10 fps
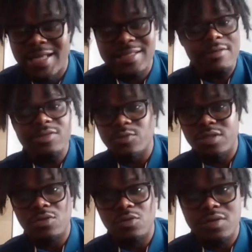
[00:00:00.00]
I thought that was
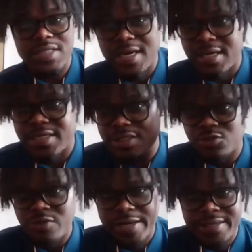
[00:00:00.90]
really cool because that kind of gets
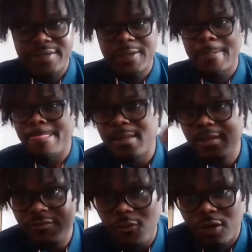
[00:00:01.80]
you ready
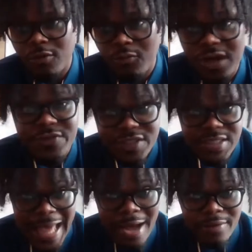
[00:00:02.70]
for if it's
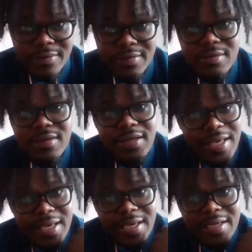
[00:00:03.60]
loud
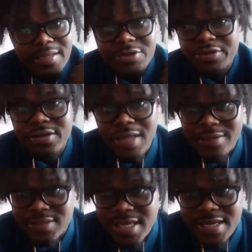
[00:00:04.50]
and you're in a
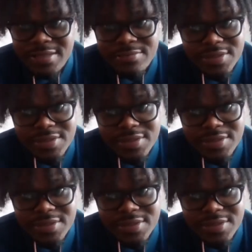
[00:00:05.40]
loud stadium.